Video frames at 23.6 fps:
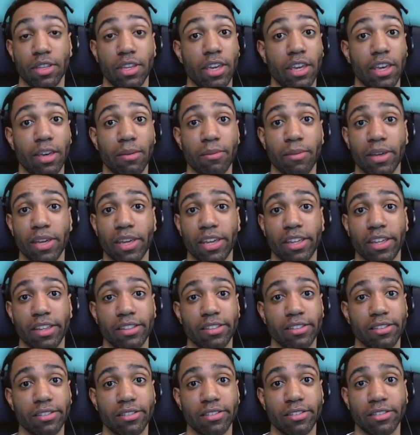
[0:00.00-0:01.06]
Yeah, man.
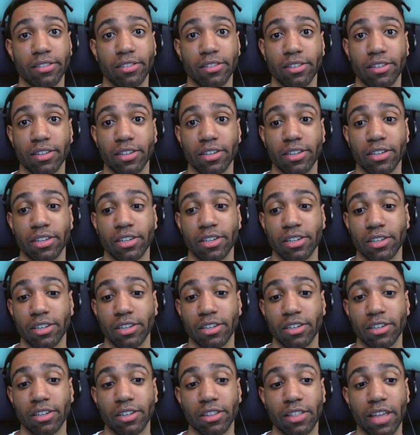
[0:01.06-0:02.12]

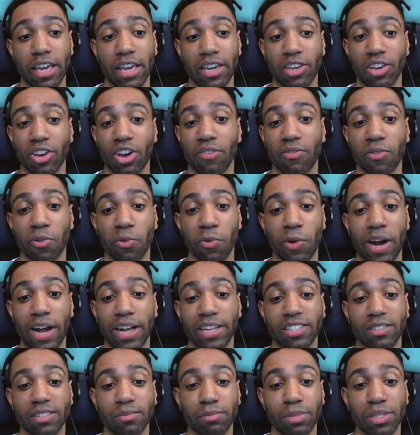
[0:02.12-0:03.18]
Thank y'all for
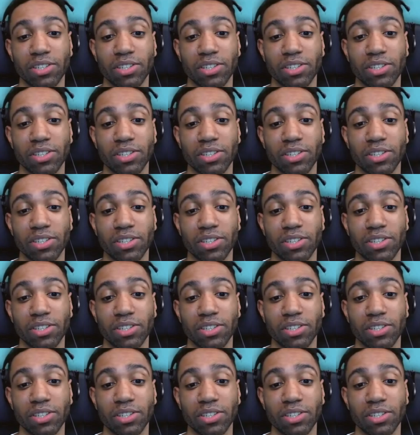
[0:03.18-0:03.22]
watching.